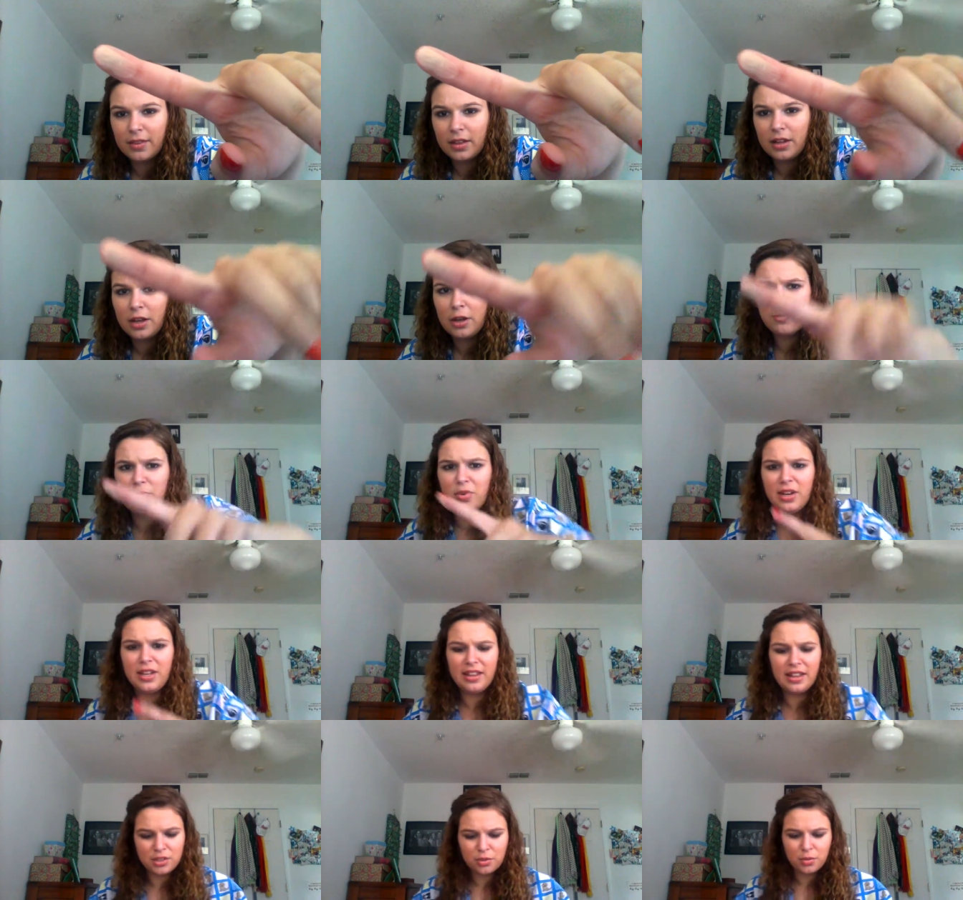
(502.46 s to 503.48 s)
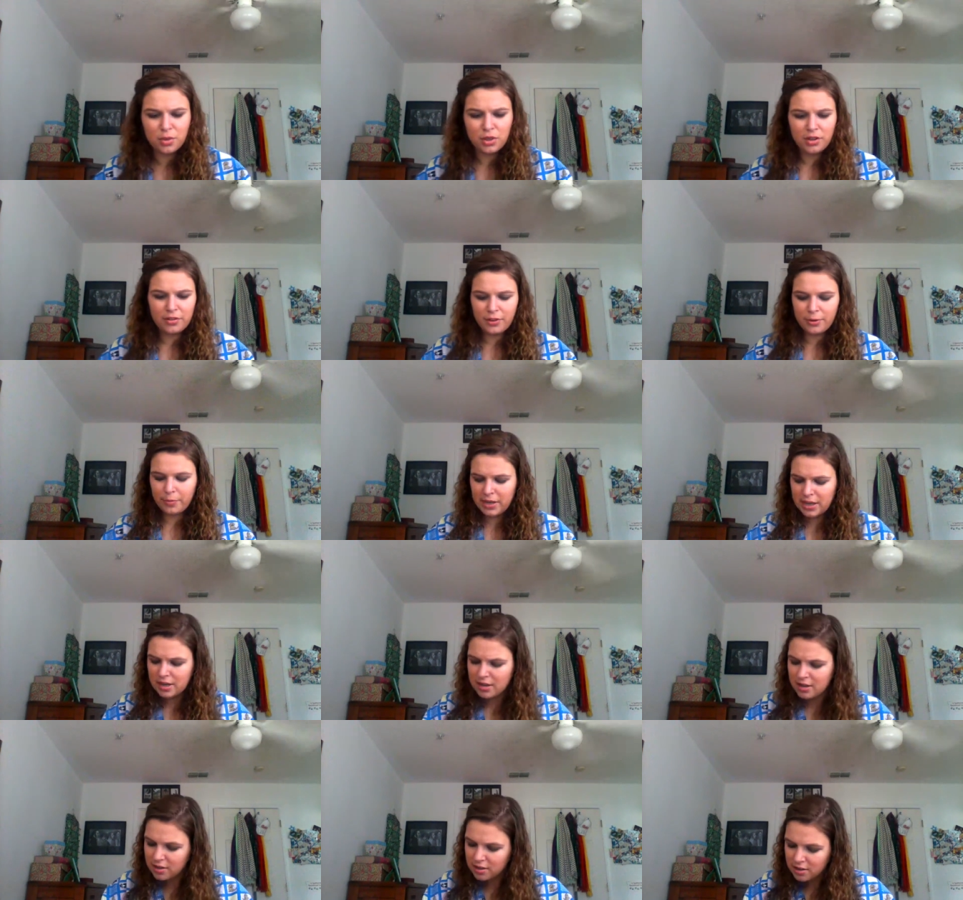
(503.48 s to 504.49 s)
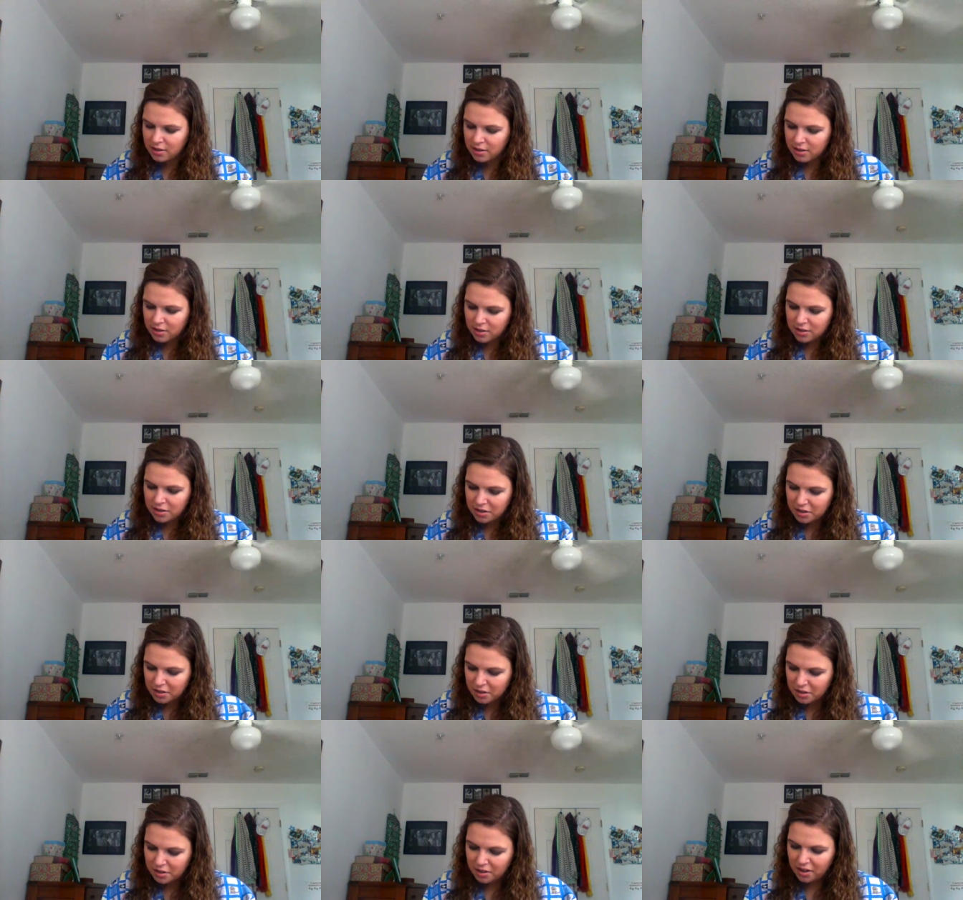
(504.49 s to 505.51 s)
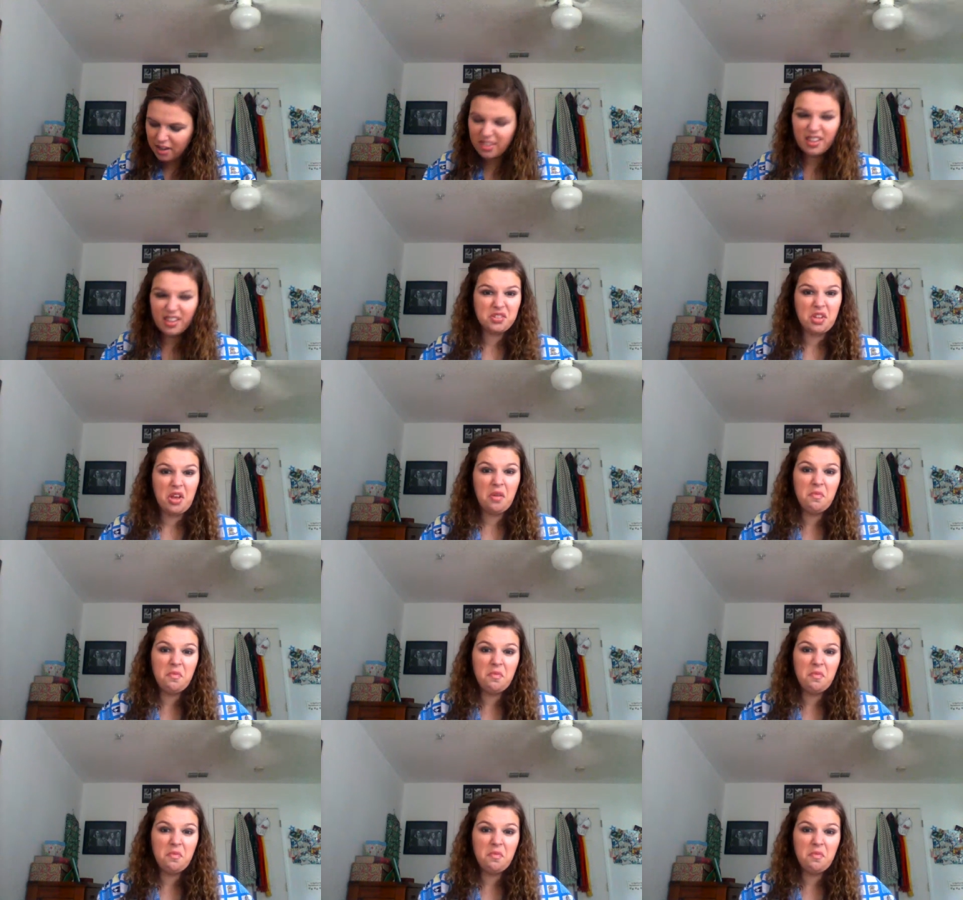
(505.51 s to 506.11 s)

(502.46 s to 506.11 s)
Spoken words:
Hopefully that will work for me. I think so.